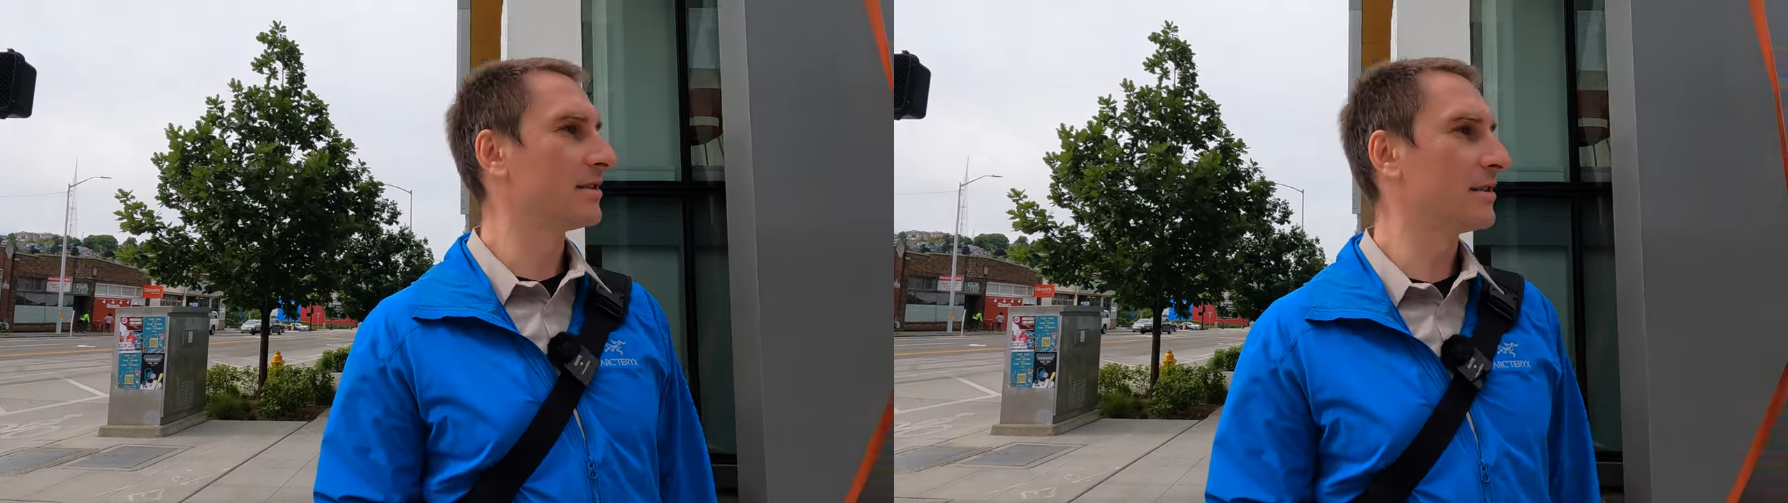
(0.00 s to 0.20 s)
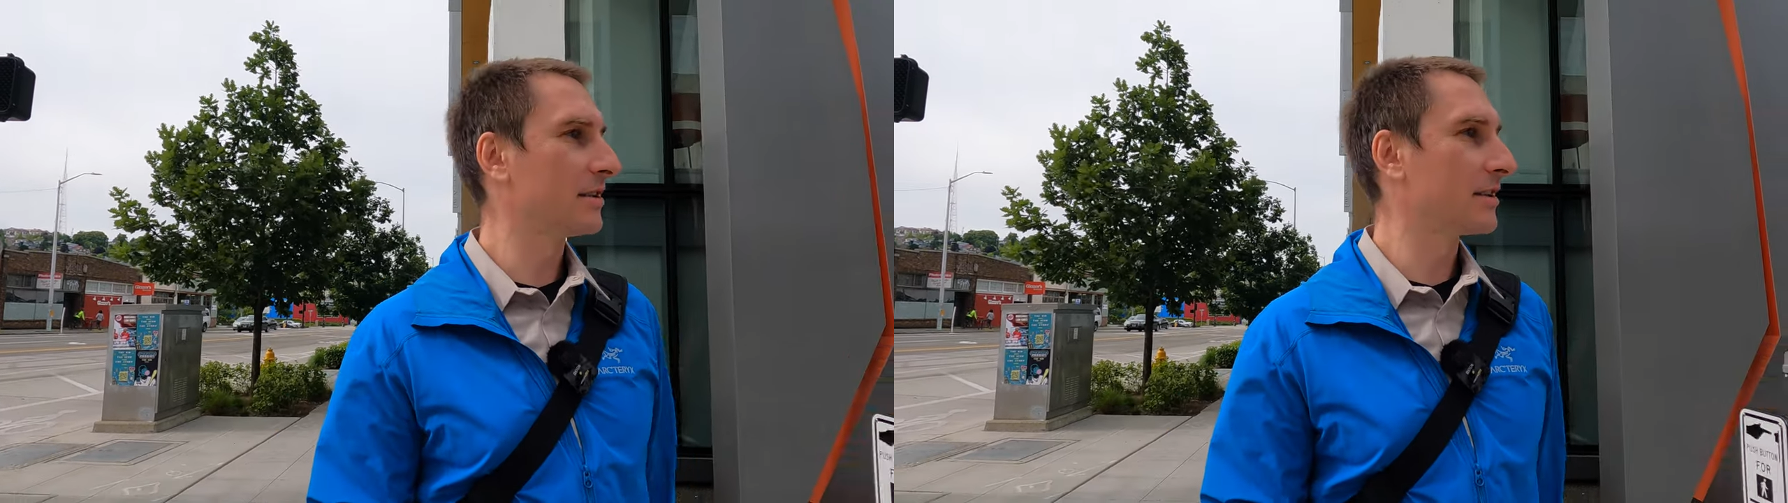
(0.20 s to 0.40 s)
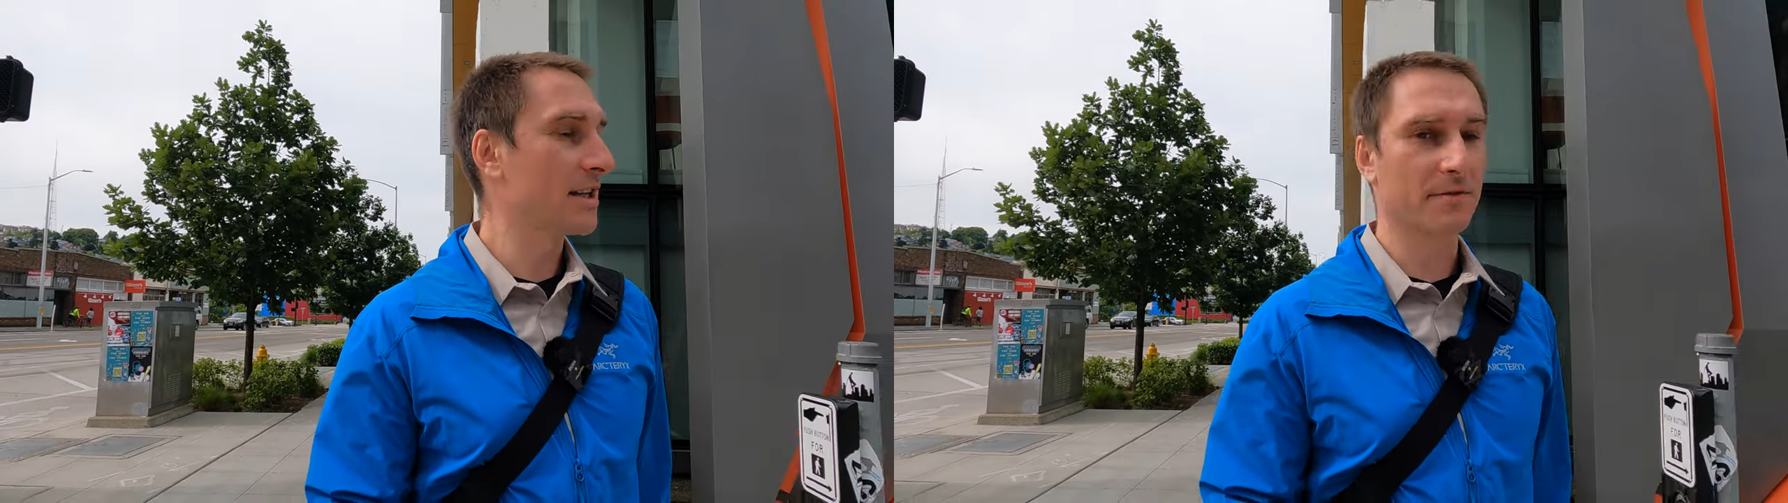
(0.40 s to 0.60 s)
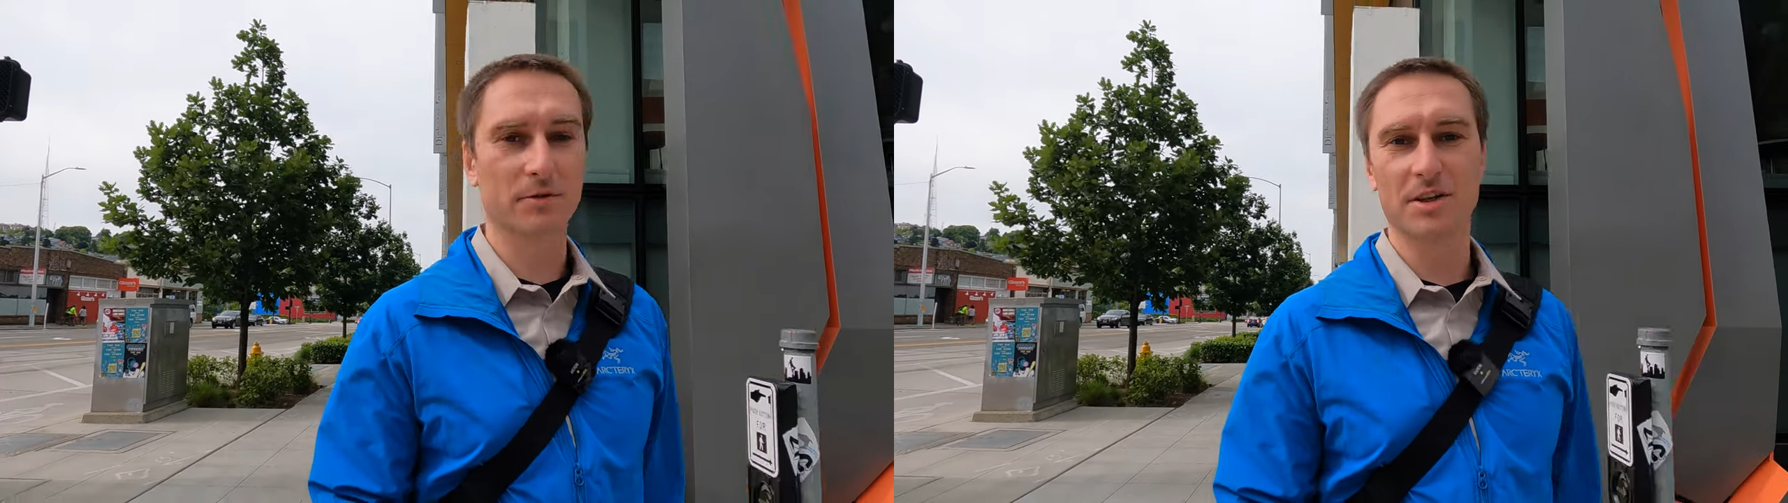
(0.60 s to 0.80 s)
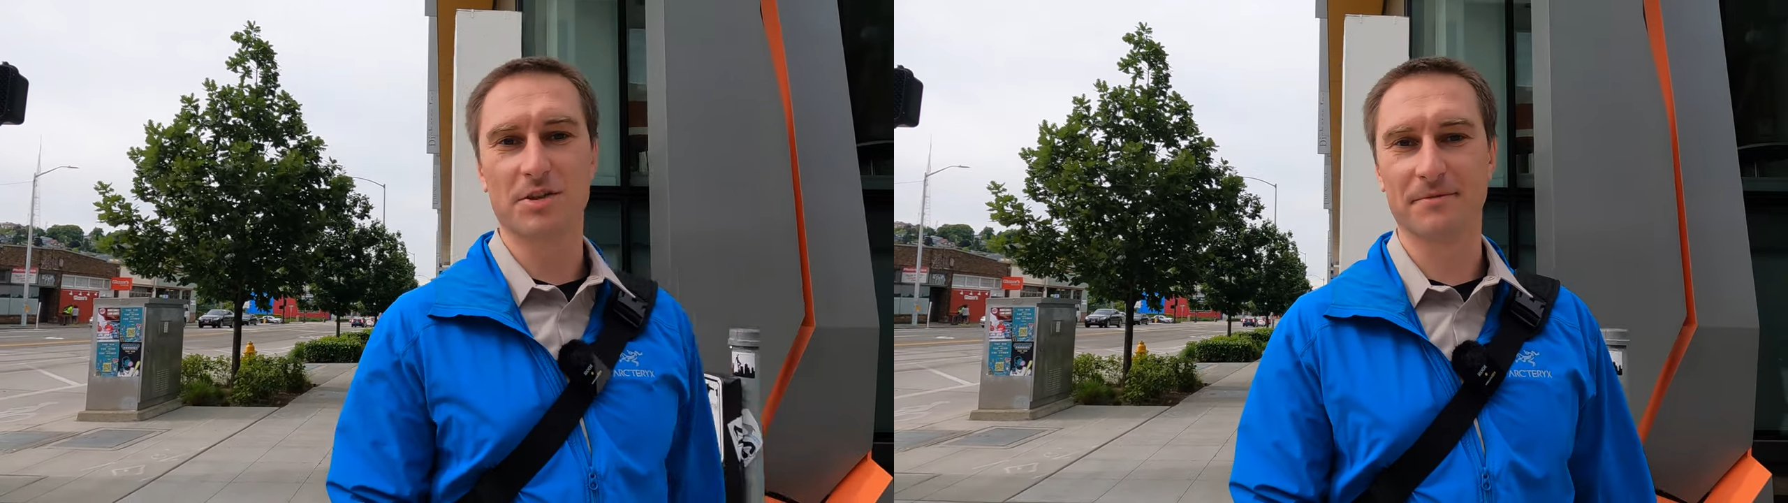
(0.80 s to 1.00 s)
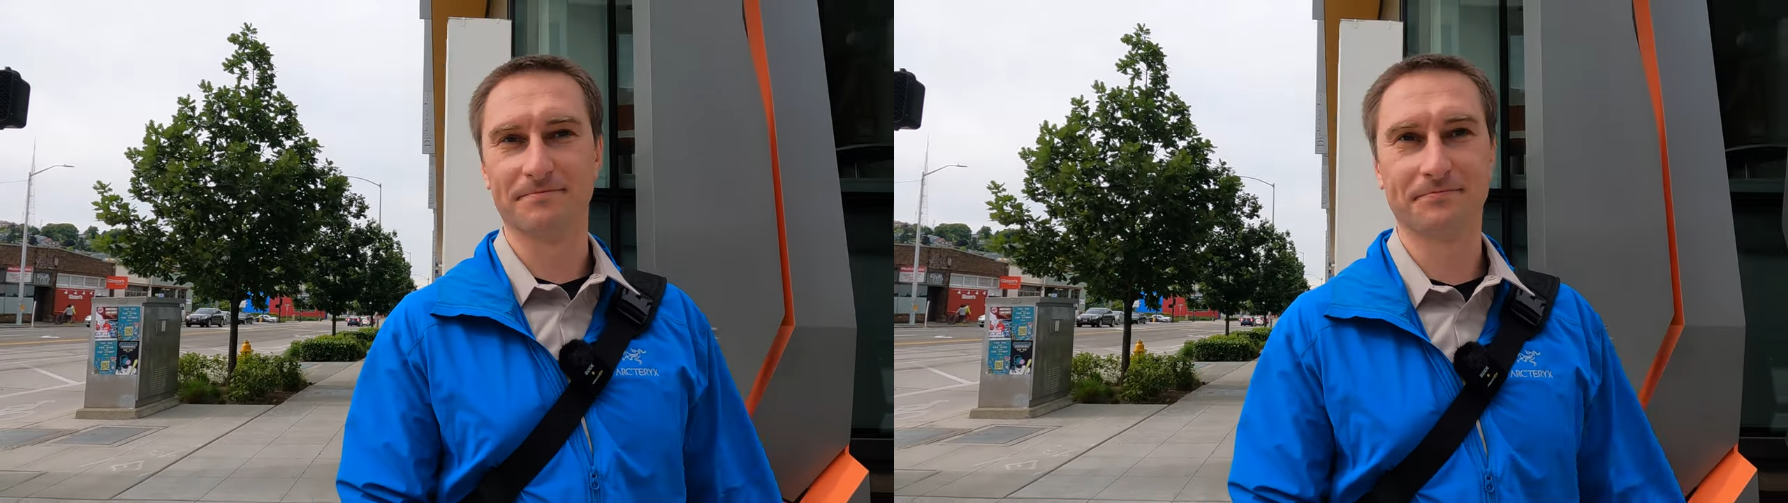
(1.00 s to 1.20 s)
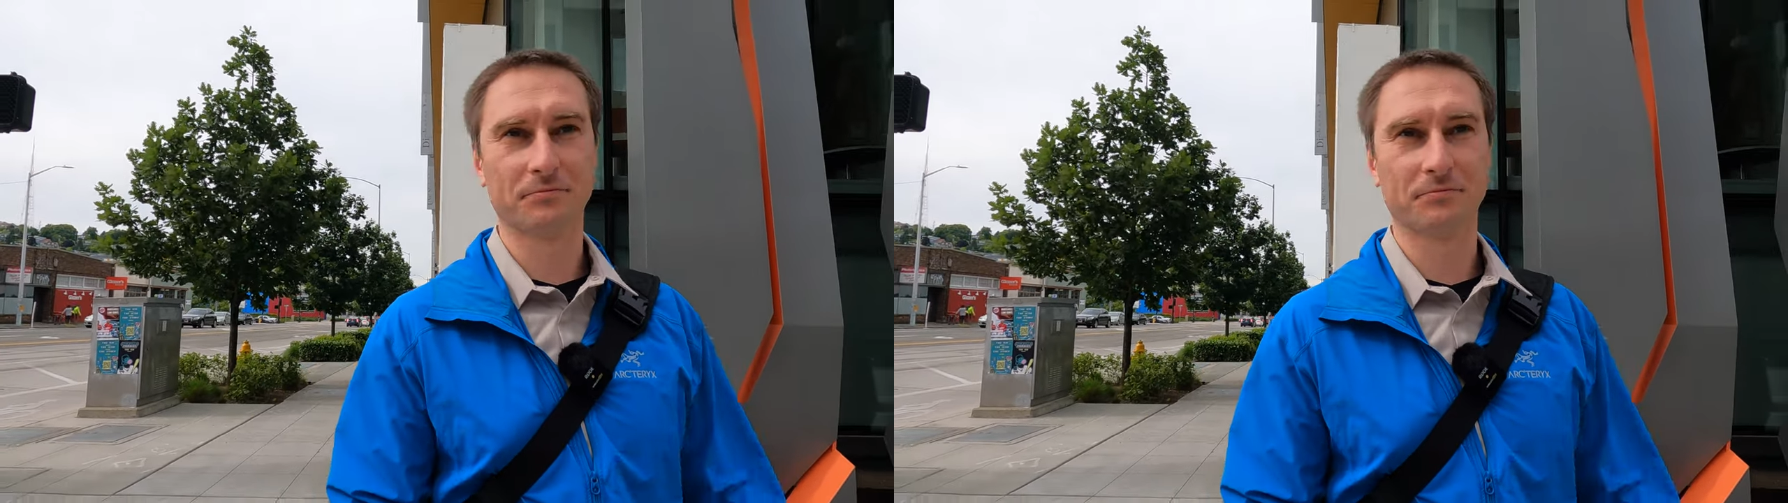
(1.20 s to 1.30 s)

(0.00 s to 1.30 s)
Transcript: the Gates Foundation.